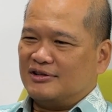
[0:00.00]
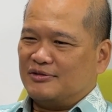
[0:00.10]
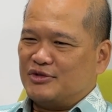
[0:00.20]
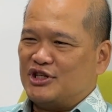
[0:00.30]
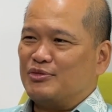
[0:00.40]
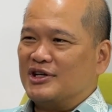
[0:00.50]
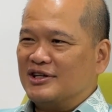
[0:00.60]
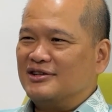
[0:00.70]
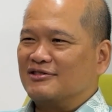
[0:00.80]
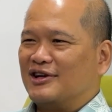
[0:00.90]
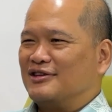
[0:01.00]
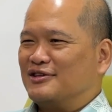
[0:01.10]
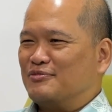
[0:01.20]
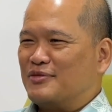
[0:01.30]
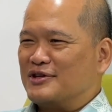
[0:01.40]
sheep herder, right?
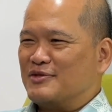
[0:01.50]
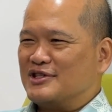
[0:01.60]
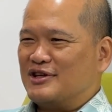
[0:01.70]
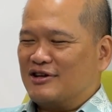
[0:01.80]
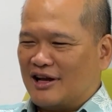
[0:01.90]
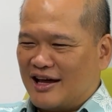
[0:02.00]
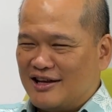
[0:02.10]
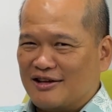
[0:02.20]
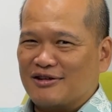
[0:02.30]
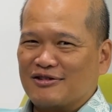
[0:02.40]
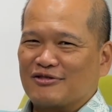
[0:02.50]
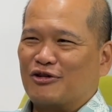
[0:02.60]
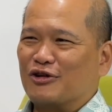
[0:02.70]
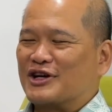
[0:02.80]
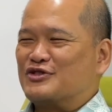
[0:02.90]
Basically aligning
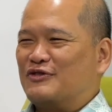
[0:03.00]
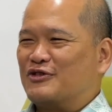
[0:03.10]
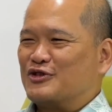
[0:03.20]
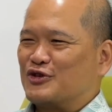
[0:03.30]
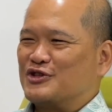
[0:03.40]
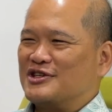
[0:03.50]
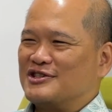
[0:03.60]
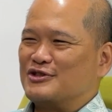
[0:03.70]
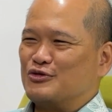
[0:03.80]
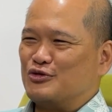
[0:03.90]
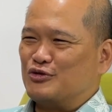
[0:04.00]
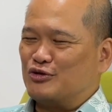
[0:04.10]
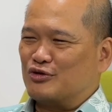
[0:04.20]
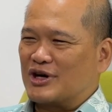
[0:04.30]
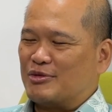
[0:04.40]
all kinds of different resources
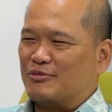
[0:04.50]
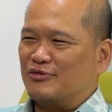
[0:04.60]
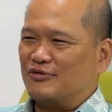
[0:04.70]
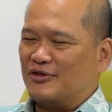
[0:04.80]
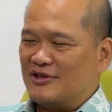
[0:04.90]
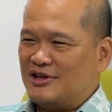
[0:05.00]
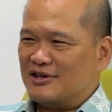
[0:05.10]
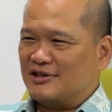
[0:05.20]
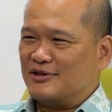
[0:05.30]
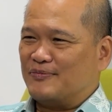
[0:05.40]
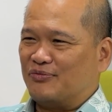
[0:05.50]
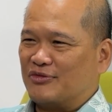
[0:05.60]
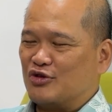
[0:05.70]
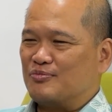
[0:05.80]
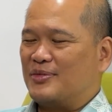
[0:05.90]
to come up with it.
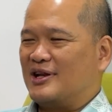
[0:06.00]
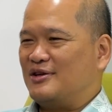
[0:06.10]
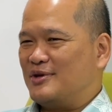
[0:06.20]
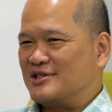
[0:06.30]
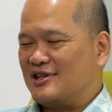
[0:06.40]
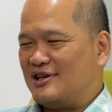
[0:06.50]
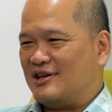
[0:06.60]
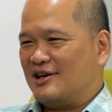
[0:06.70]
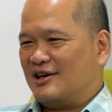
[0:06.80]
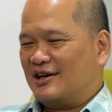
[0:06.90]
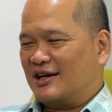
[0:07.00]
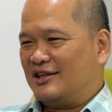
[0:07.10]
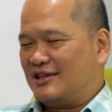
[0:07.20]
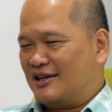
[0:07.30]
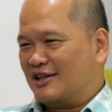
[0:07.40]
Partly basically getting
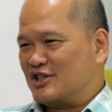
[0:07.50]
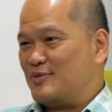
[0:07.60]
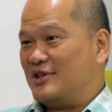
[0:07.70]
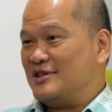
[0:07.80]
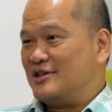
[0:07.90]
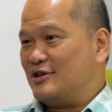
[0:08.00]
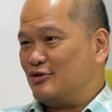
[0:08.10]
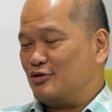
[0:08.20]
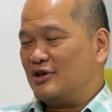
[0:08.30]
technical expertise in to give